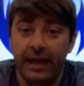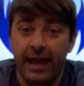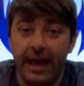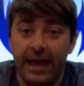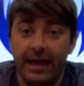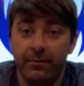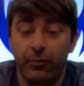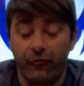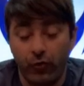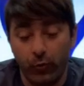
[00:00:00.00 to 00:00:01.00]
And
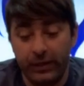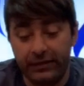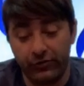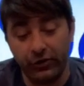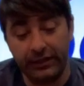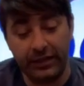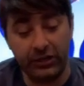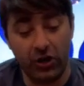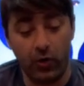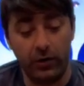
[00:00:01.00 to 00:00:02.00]
before we really get
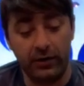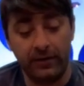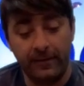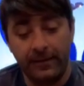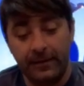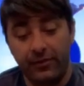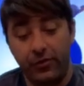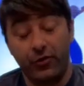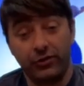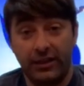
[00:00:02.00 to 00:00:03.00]
going,
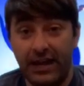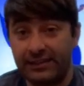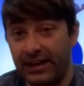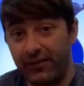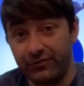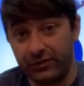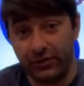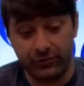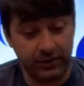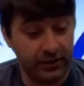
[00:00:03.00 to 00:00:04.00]
there's a lot that obviously goes
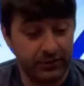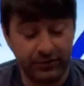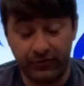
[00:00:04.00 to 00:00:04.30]
into this.